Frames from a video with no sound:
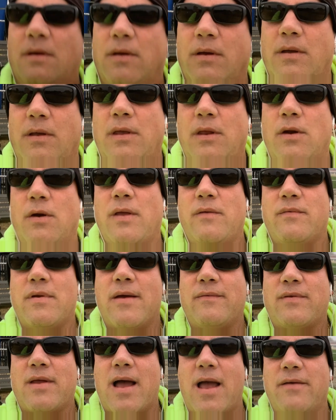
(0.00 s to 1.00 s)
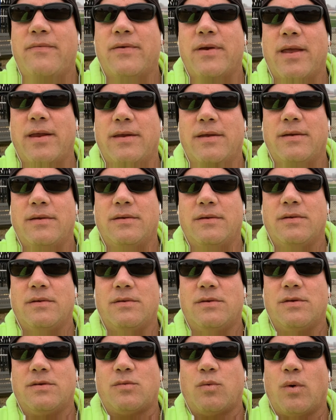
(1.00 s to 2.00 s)
You don't even have to hyphenate it.
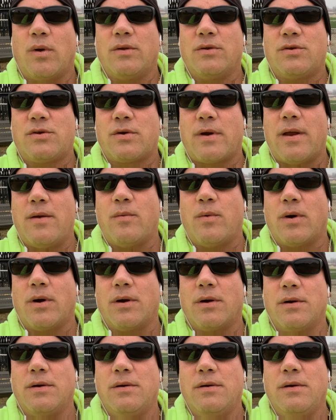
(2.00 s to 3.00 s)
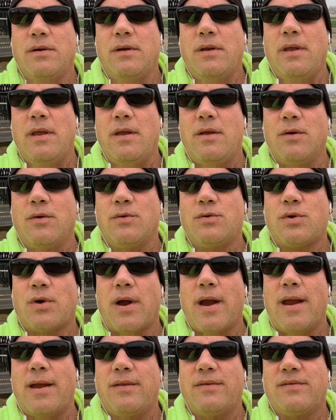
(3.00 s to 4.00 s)
Just one straight word.
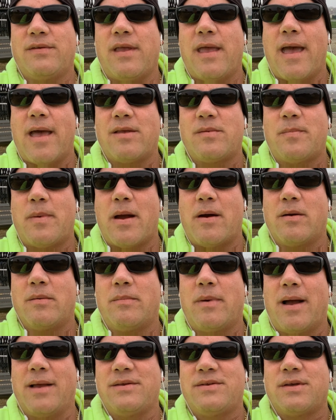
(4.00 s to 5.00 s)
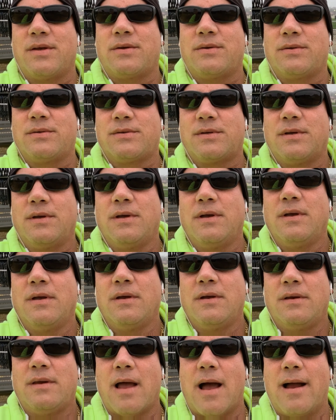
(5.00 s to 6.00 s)
Eco-Trans gas-powered
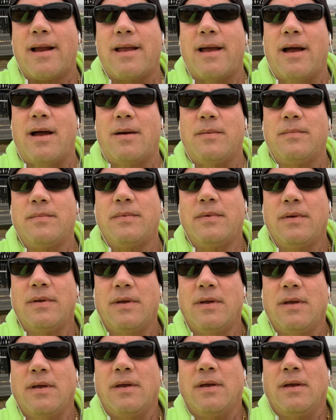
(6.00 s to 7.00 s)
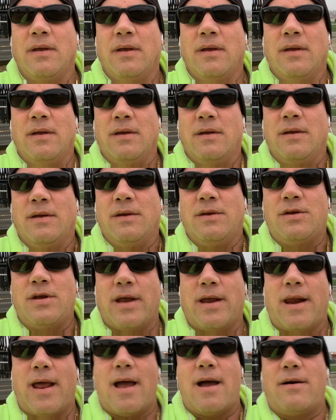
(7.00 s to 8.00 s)
bicycles.com.
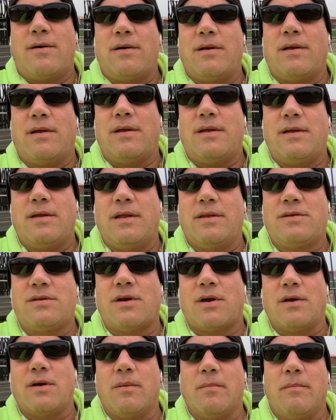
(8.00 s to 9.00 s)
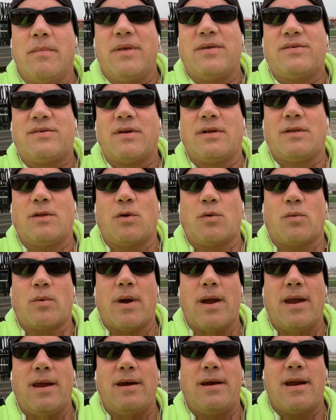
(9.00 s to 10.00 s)
Check it out. It's starting to mist a little
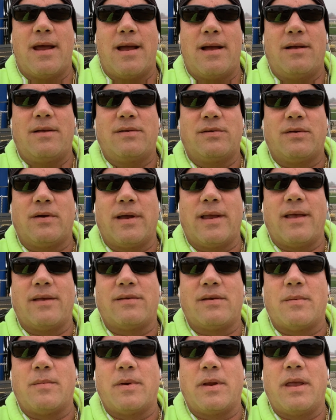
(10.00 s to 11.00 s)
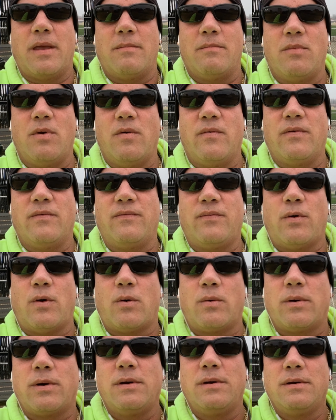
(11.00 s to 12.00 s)
rain now, so I guess I'm going to get moving
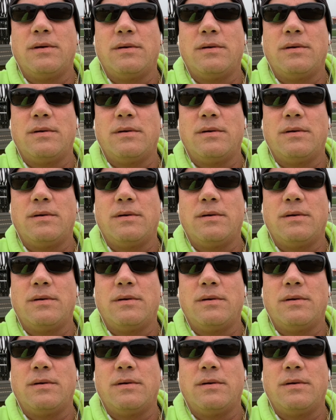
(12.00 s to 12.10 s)
forward.